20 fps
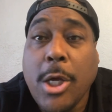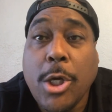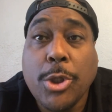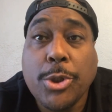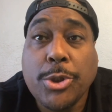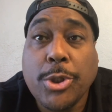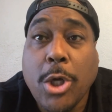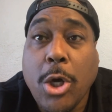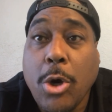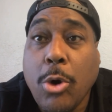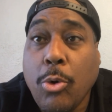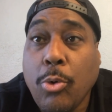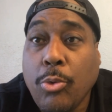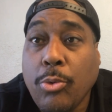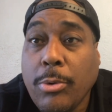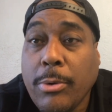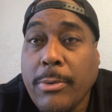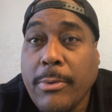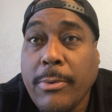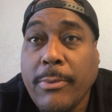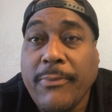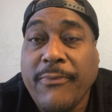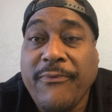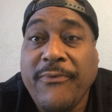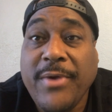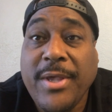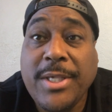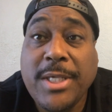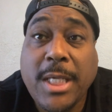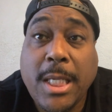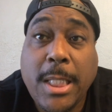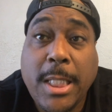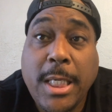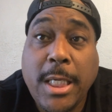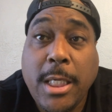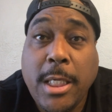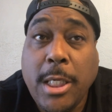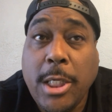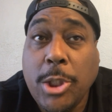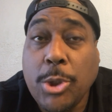So, physically,
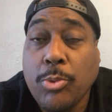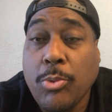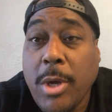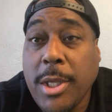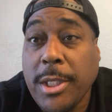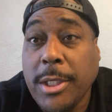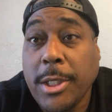he's ready